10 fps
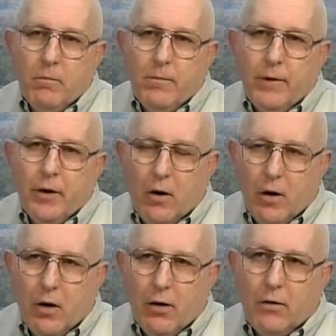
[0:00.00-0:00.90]
there
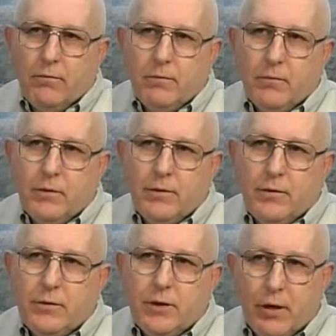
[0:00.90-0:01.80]
are
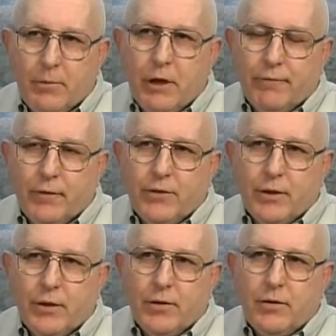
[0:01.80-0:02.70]
some
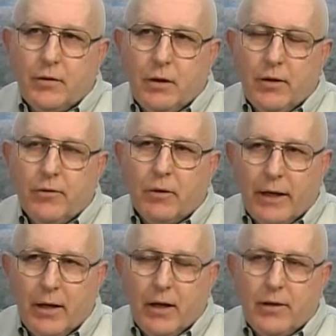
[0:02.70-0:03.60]
differences in the
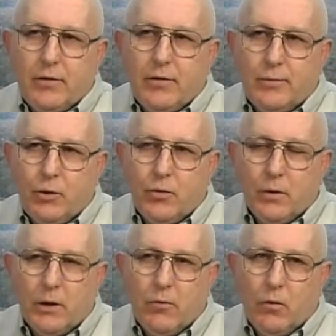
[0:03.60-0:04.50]
regulations
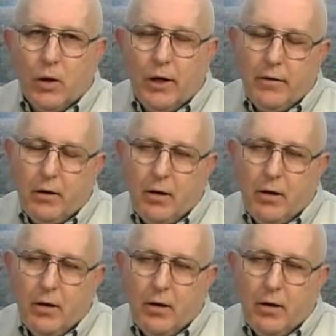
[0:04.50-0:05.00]
between what